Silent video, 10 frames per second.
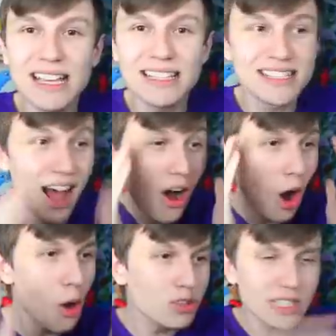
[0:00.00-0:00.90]
is.
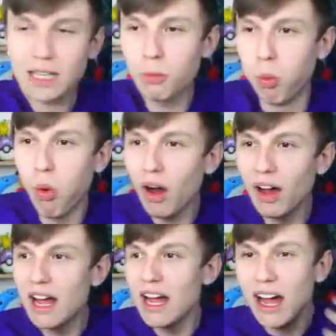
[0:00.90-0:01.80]
I was like,
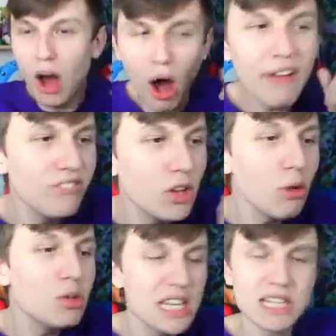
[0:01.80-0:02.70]
what? I've
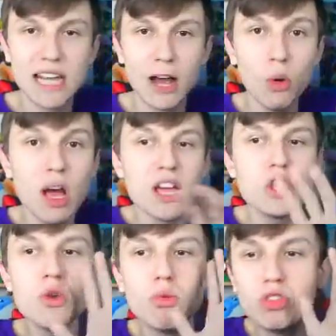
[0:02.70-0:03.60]
noticed now.
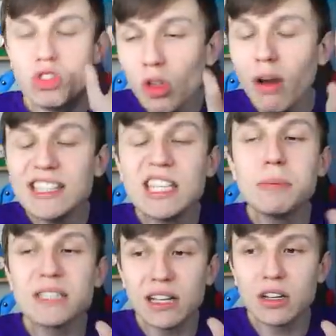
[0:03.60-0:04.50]
You ninety
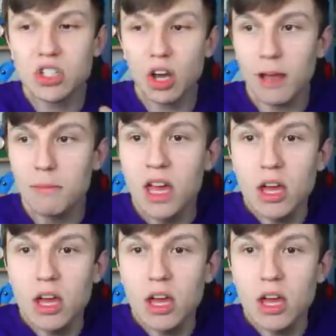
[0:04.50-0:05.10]
percent of the time...